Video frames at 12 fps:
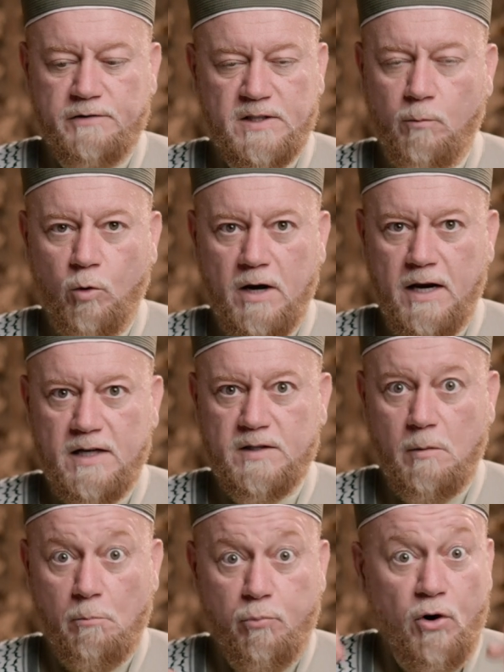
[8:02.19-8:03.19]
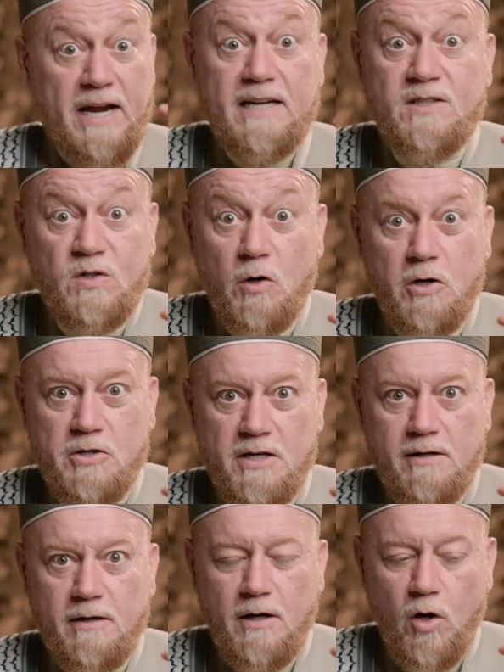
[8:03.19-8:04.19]
someone is brain
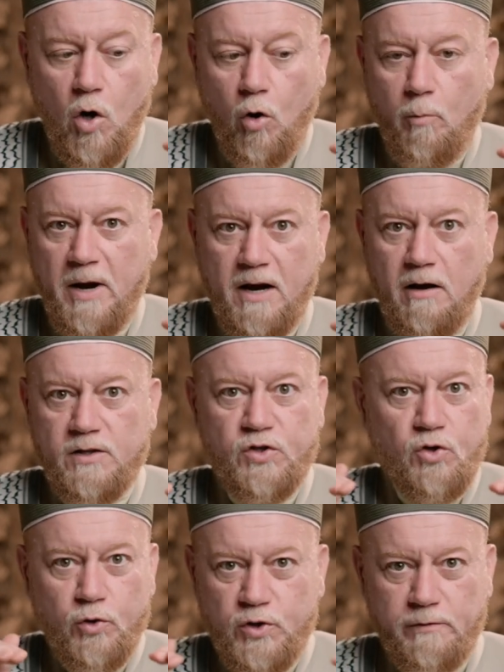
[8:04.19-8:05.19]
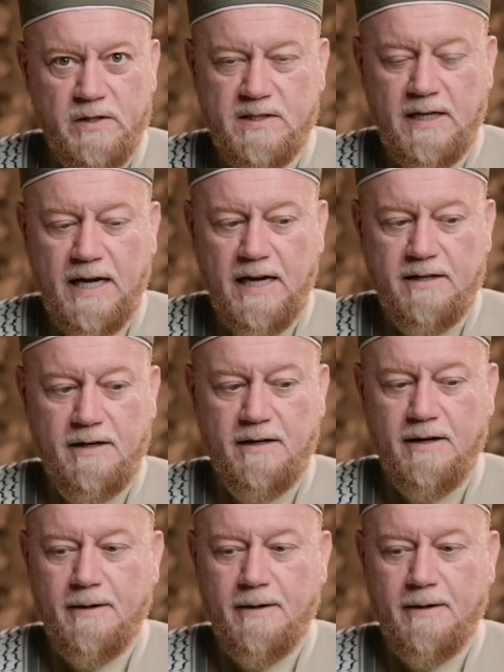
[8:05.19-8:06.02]
surgeon, oh my God, so sophisticated,